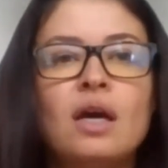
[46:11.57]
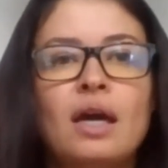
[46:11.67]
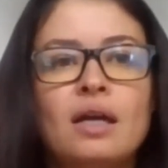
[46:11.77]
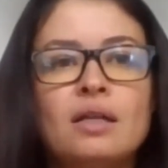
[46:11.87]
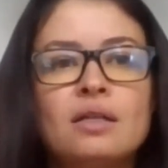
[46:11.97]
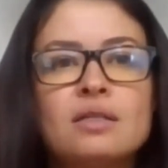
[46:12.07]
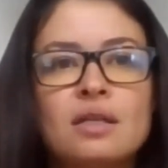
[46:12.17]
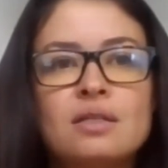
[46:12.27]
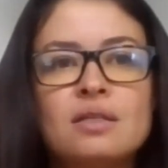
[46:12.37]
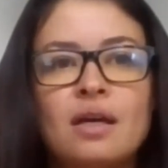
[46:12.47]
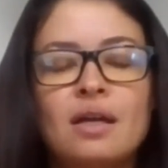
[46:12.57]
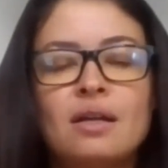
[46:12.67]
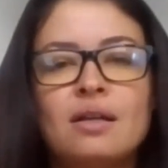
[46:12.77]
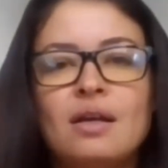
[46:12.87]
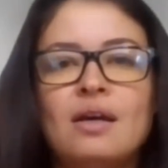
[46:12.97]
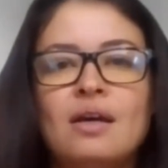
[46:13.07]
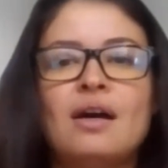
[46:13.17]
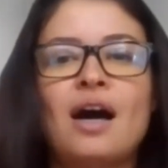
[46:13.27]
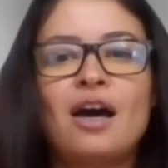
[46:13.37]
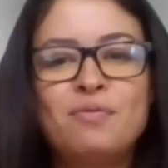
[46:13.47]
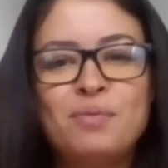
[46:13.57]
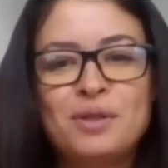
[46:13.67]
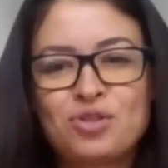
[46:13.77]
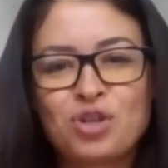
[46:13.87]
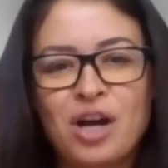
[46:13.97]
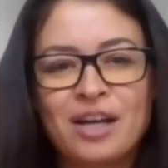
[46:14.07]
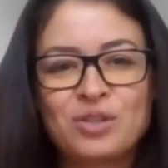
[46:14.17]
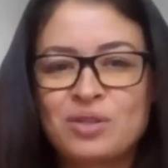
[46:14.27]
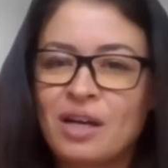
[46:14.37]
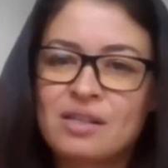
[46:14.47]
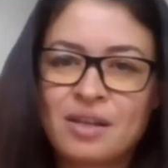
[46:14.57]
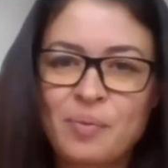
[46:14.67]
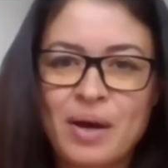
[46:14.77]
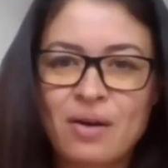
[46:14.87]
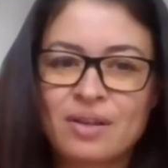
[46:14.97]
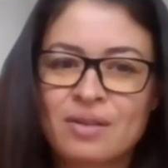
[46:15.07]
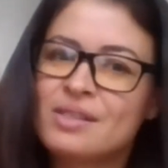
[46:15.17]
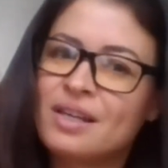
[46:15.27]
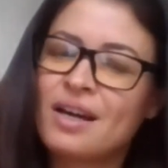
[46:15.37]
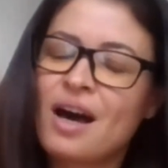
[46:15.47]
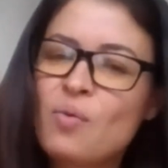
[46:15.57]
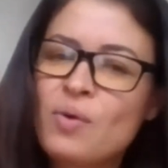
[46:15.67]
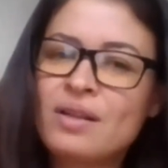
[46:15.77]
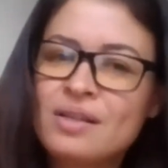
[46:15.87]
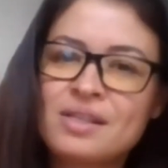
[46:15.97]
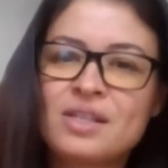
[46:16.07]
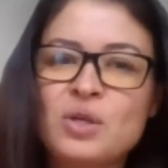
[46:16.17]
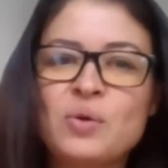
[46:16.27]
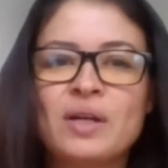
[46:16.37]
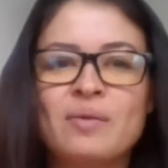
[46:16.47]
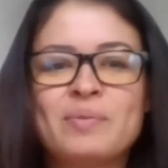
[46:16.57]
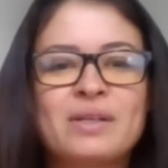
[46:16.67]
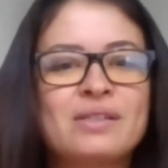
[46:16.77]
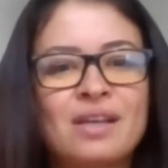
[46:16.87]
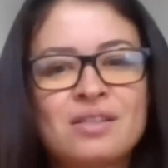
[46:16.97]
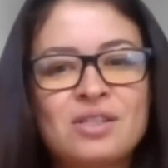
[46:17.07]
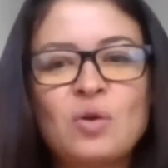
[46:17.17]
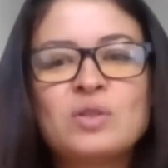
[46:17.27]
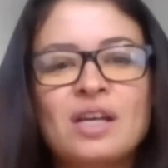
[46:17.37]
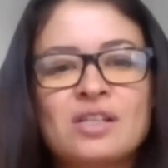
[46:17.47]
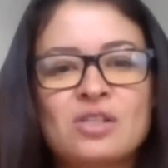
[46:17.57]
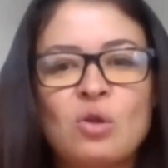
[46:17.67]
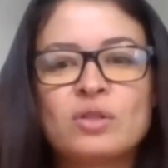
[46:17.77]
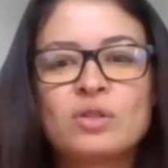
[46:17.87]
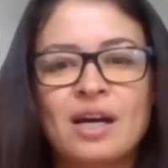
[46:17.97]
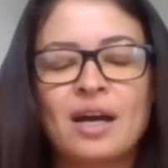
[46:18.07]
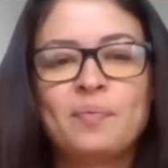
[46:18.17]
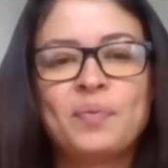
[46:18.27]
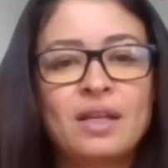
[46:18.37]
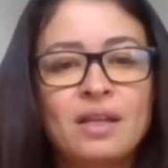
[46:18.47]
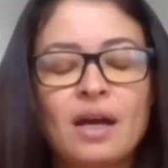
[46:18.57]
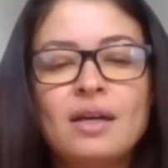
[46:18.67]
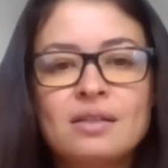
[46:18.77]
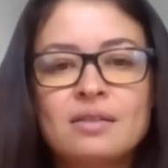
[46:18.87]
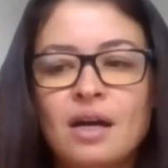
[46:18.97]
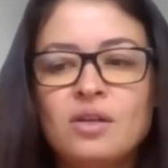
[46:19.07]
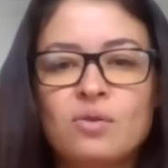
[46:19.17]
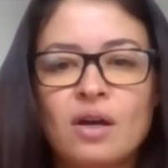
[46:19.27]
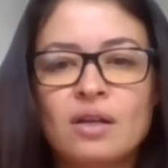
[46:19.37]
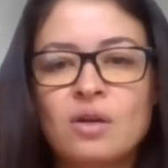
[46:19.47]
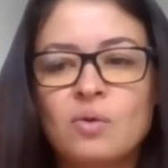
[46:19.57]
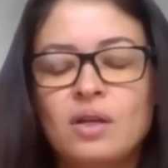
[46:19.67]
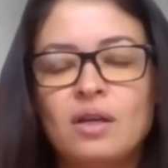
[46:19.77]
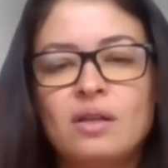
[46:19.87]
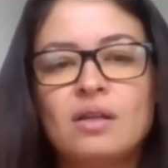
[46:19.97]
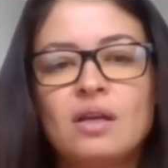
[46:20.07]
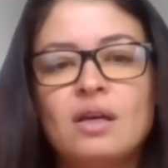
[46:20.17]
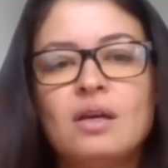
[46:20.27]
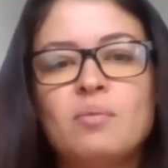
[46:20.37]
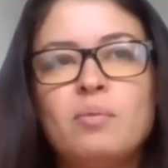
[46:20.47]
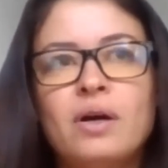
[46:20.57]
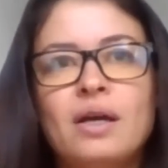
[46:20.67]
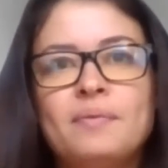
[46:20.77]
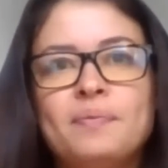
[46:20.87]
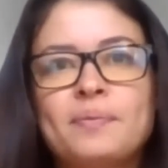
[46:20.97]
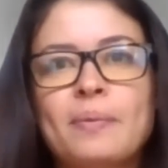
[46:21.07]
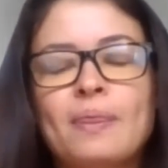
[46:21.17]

And since then, I've been trying to test him out. I was like, how well is he doing? Because SEO takes a long time. And I knew that going in. But